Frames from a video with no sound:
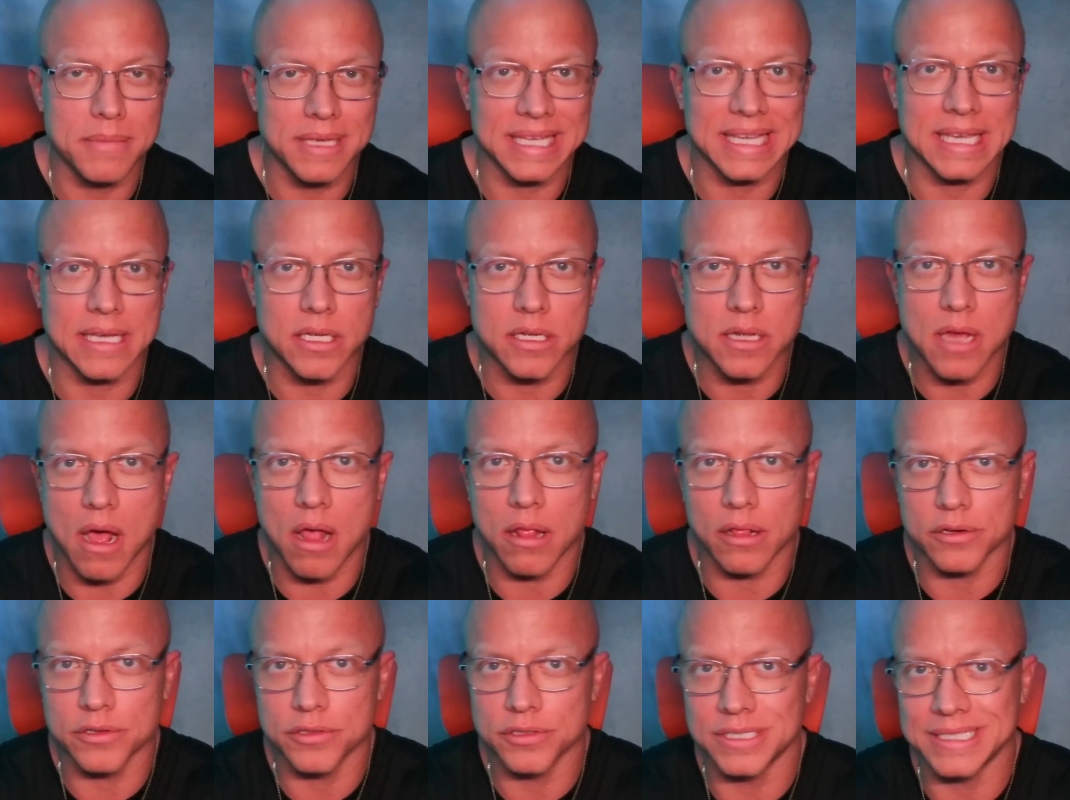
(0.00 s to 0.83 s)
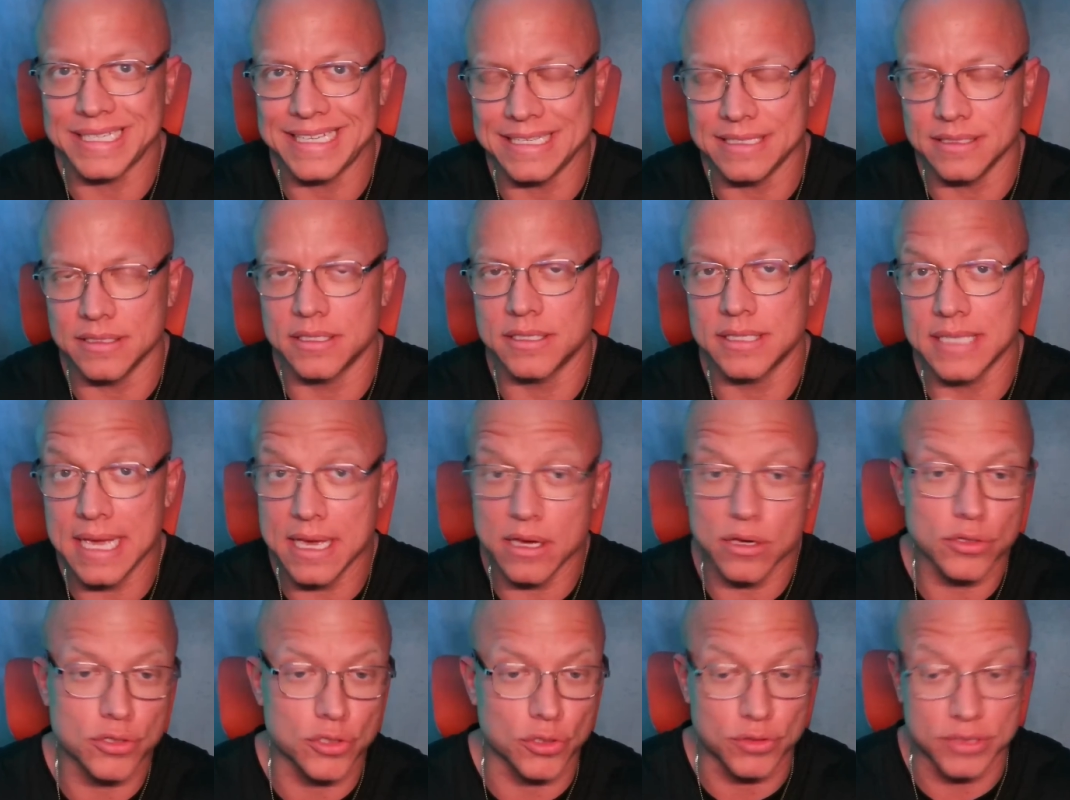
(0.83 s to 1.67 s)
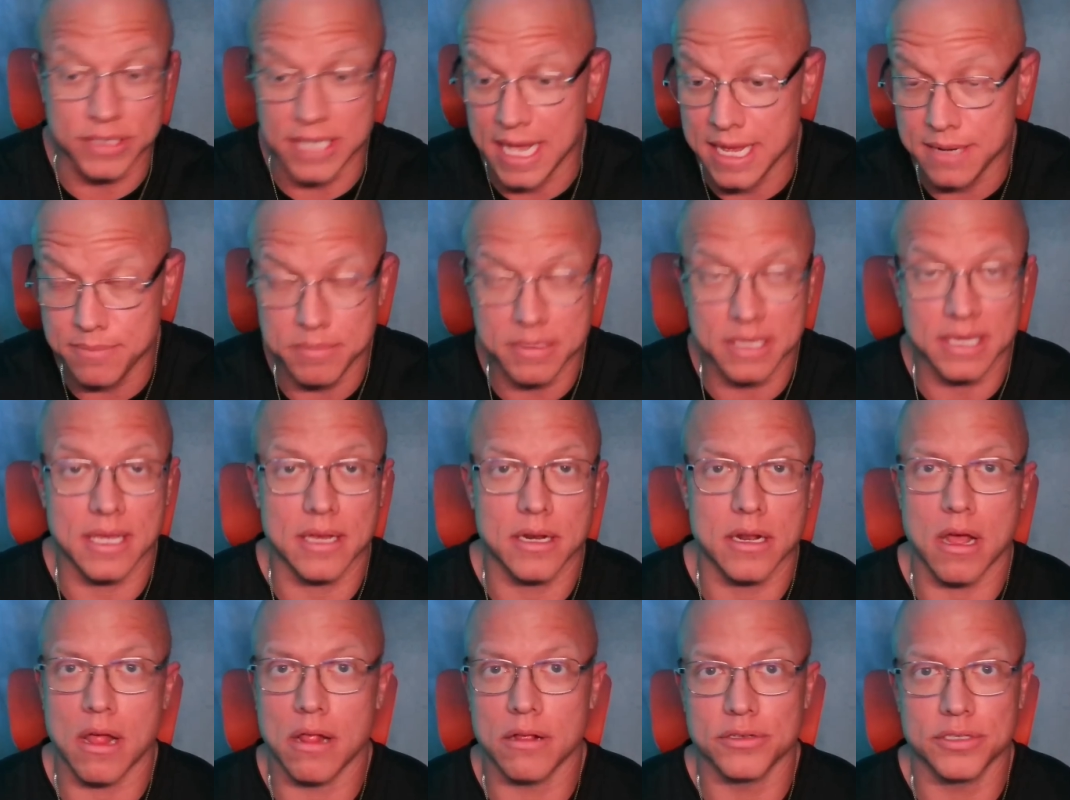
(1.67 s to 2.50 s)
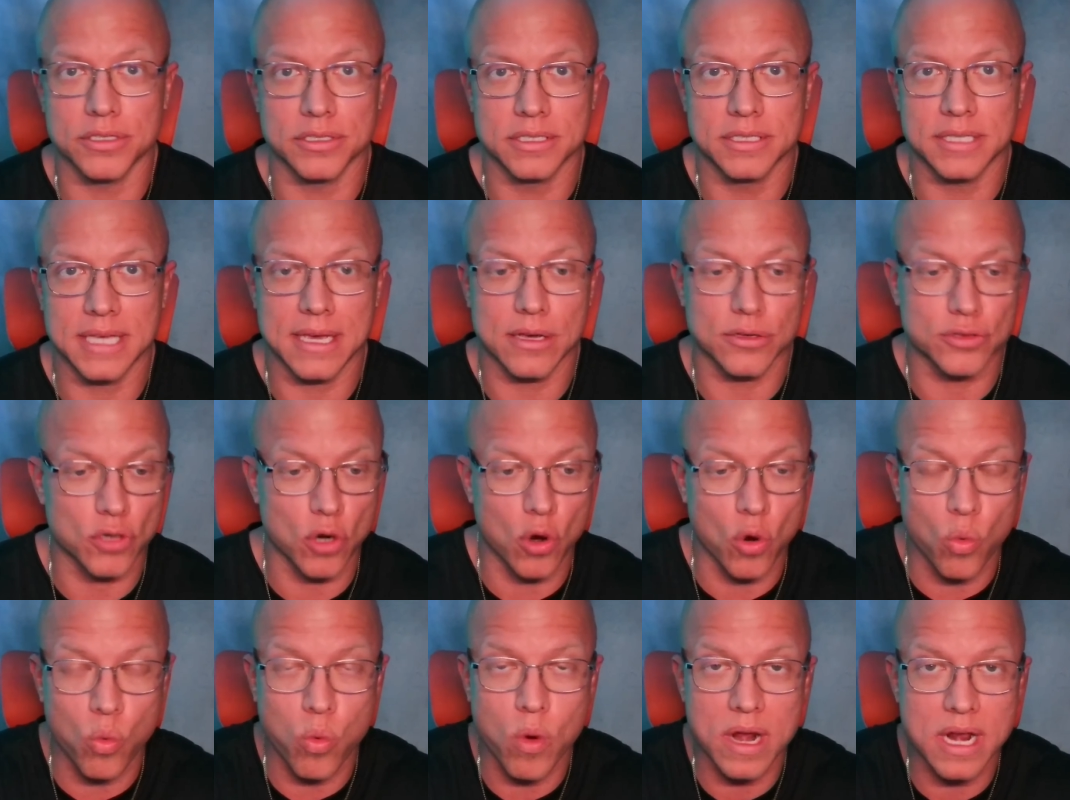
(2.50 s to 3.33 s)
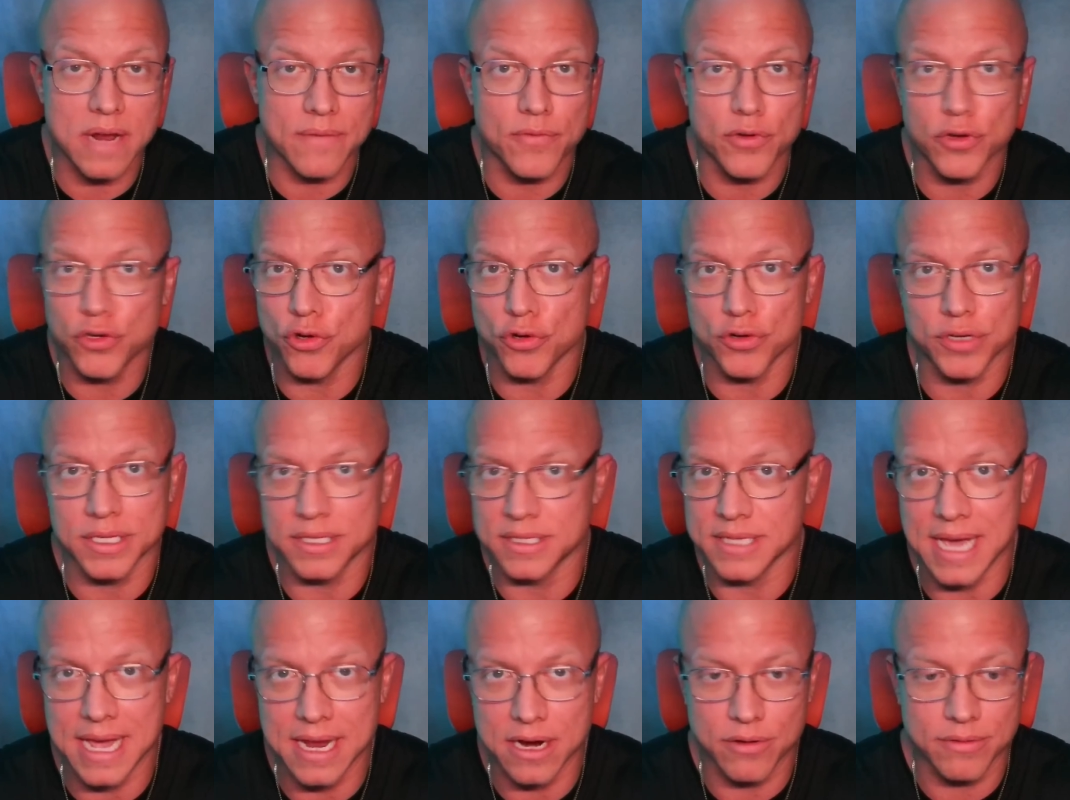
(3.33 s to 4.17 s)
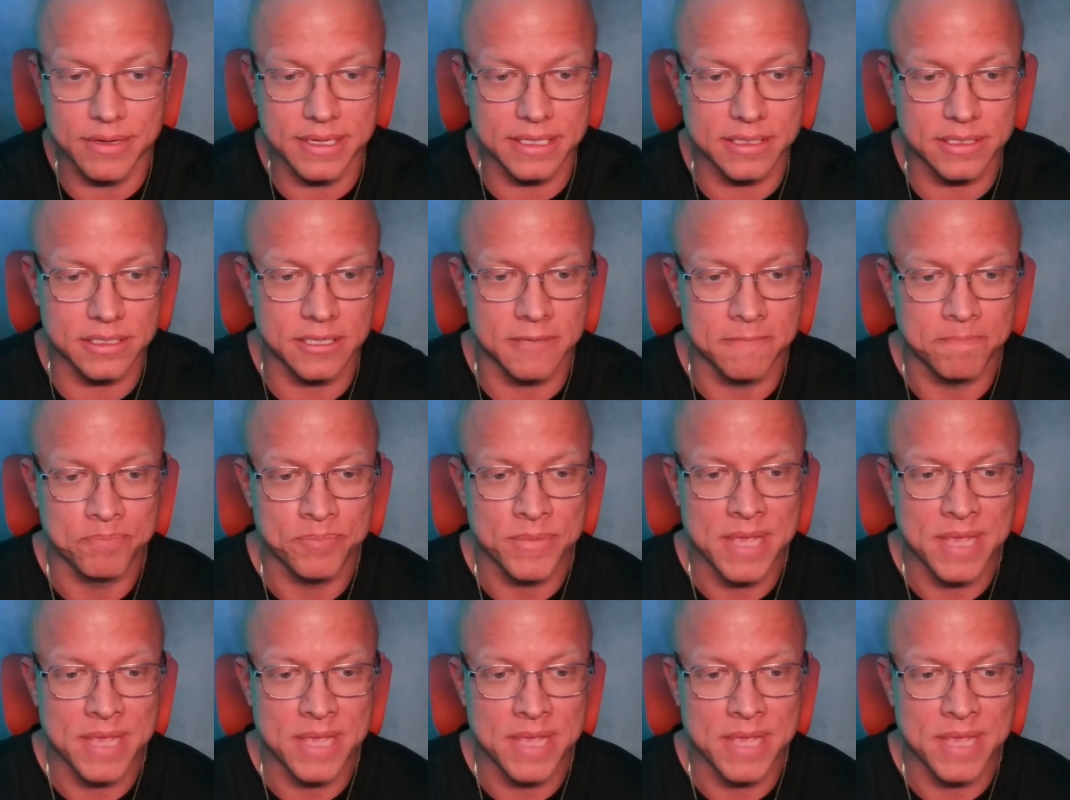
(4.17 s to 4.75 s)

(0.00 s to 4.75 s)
million dollars in sales or ten million dollars in sales or whatever your desire is,